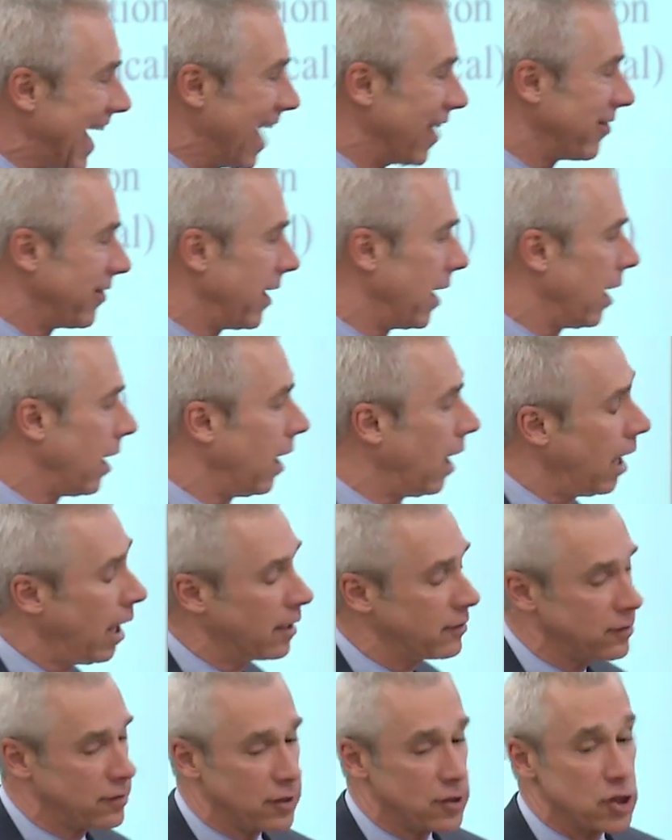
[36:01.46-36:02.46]
out there.
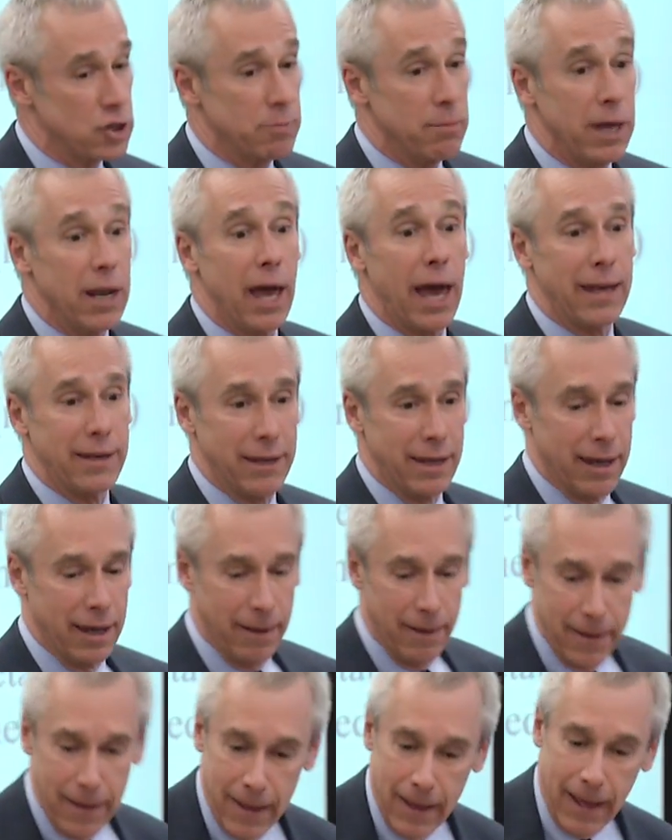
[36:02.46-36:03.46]
It's the Schmitt idea.
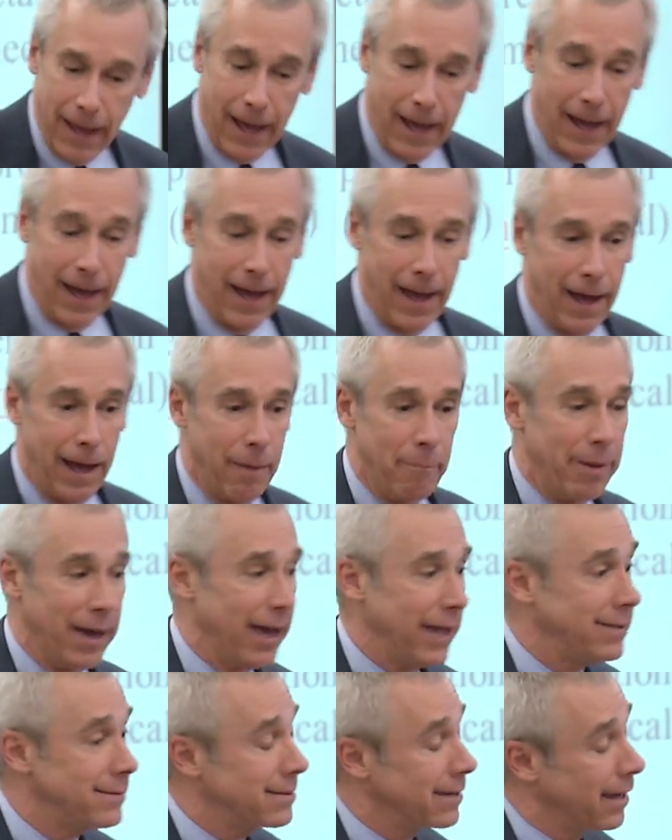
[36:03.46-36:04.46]

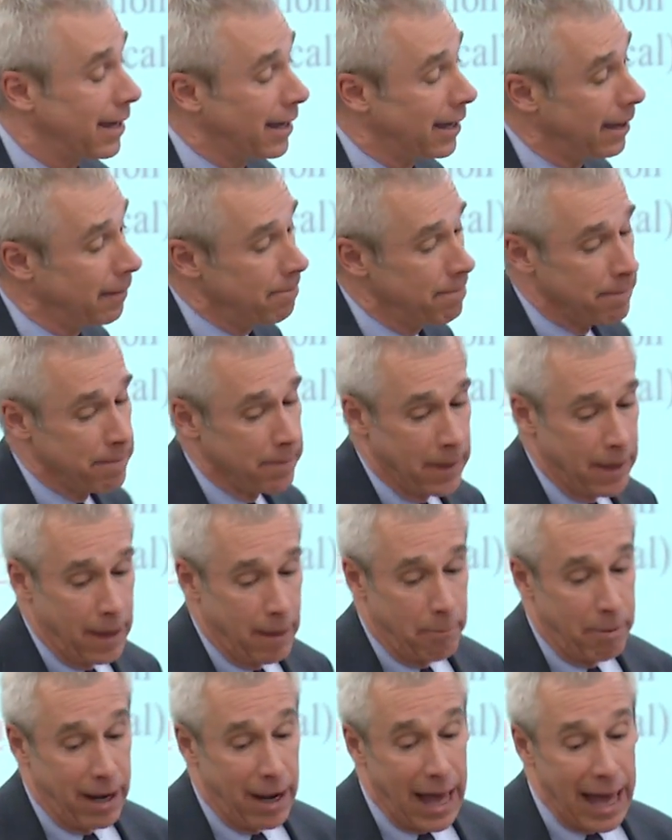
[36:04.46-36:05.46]
But
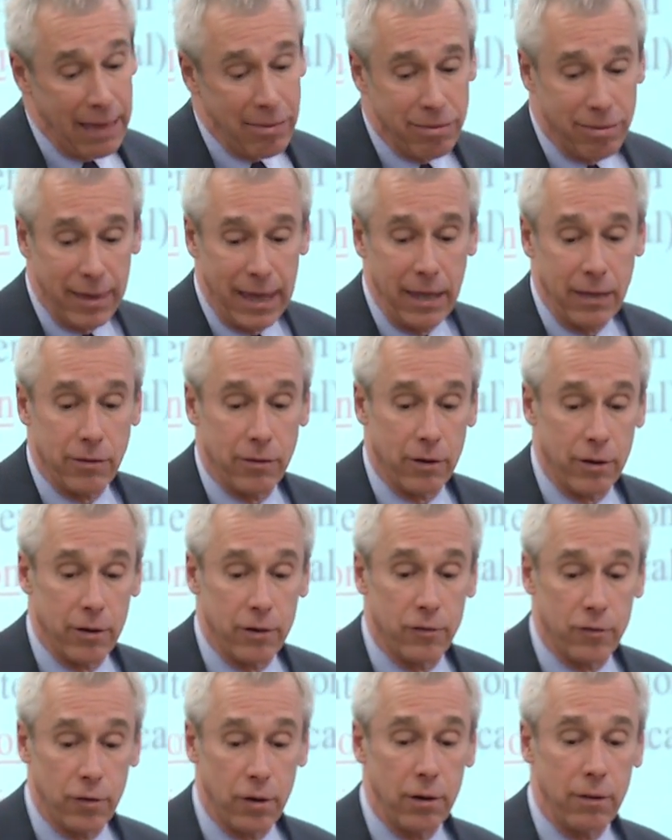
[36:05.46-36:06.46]
I think there are
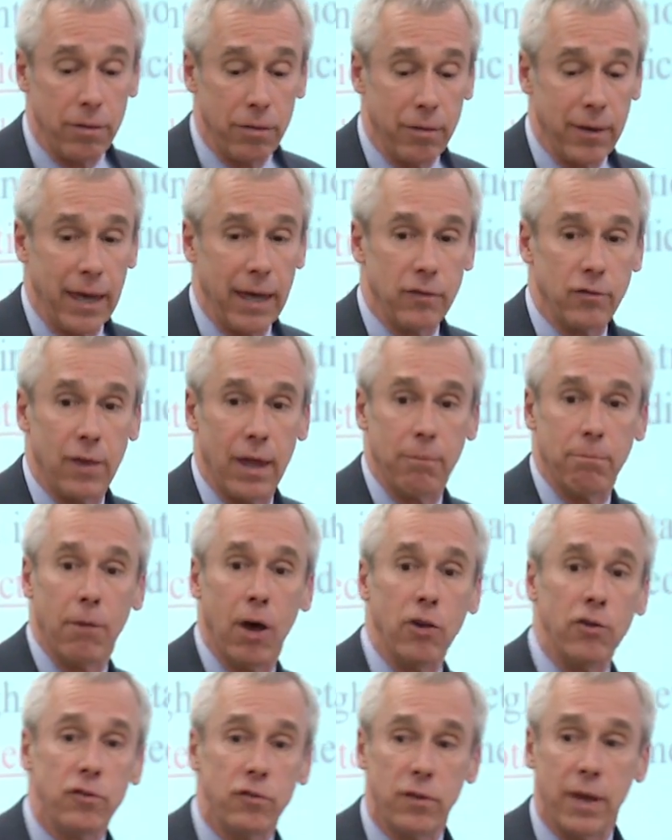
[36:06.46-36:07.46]
certain things that
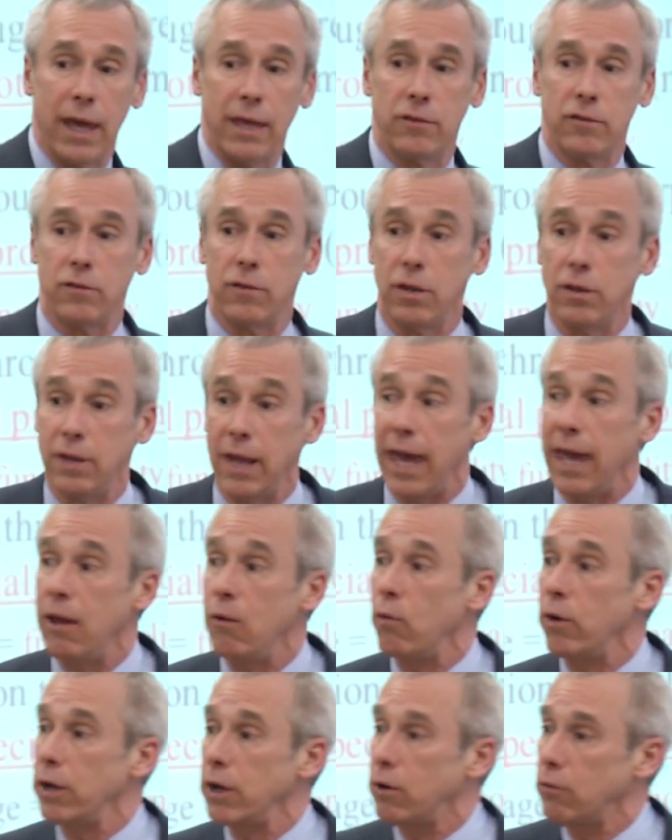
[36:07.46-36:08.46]
most states today
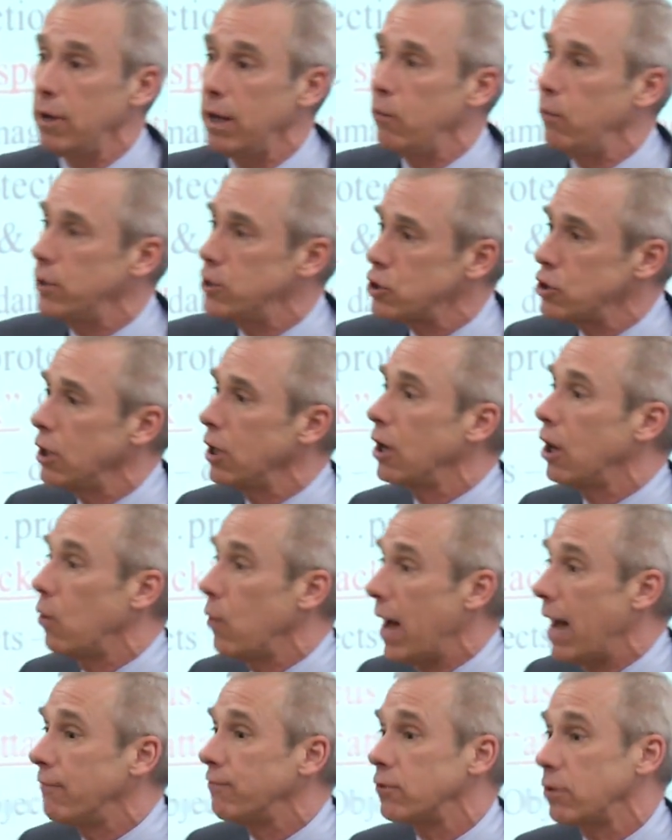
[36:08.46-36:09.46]
would agree we shouldn't go
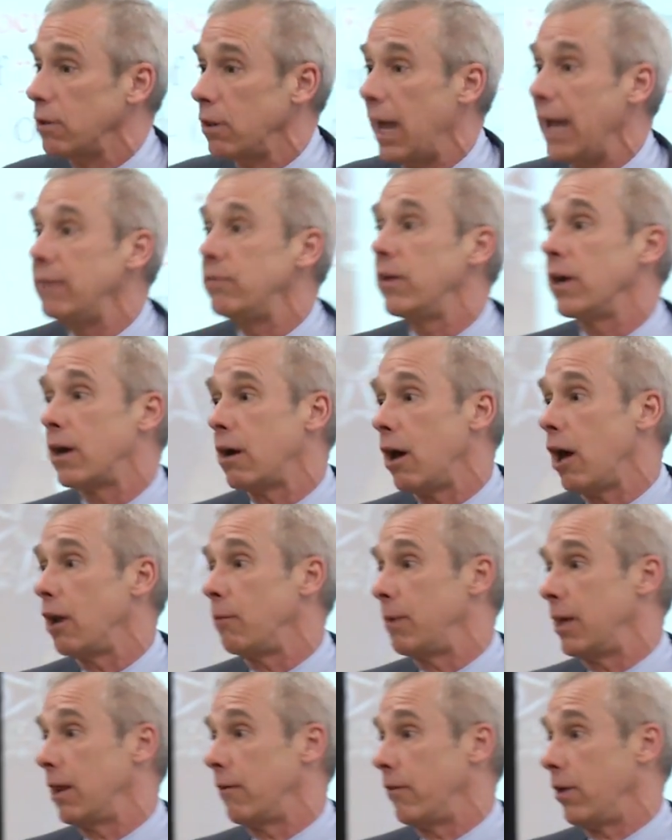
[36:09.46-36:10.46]
after, like the
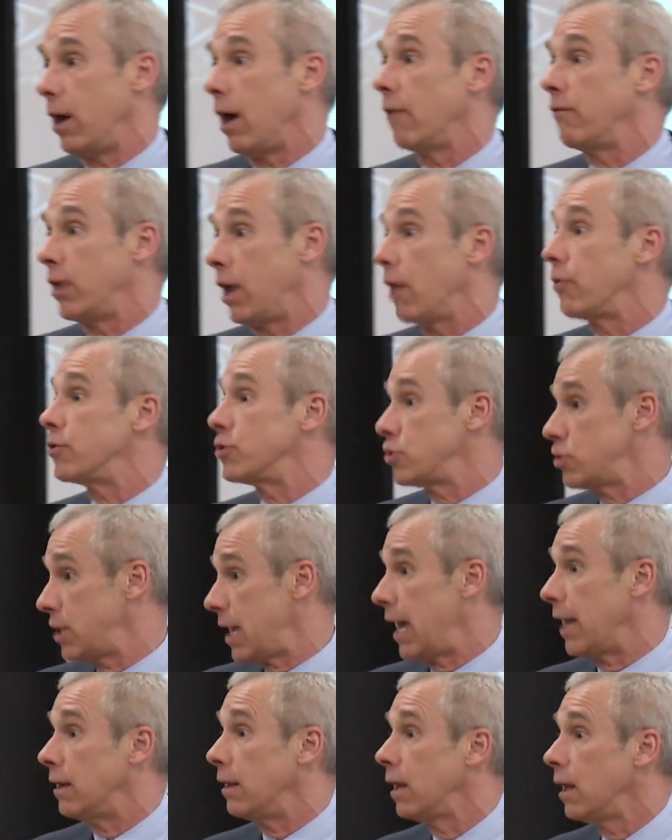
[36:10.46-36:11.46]
economy of another
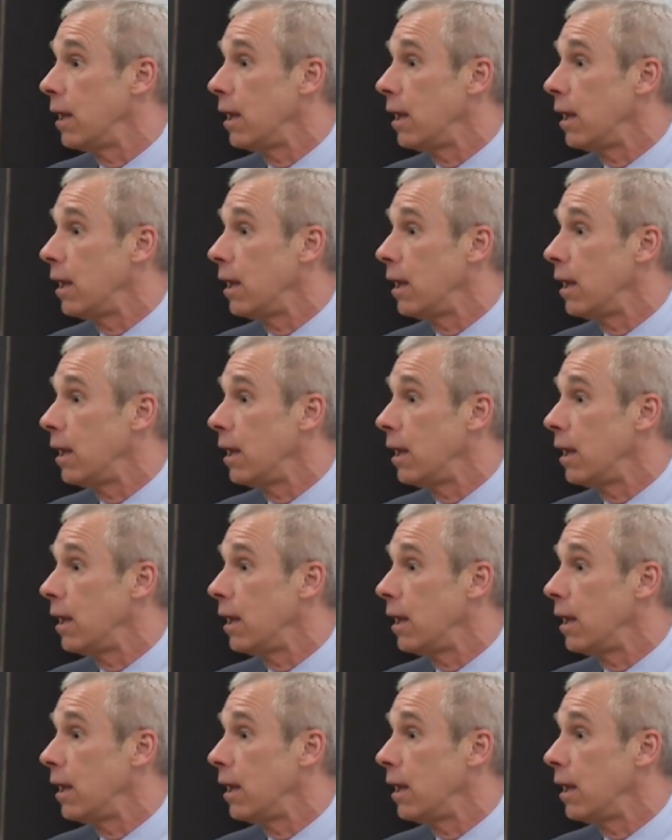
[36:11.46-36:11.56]
state.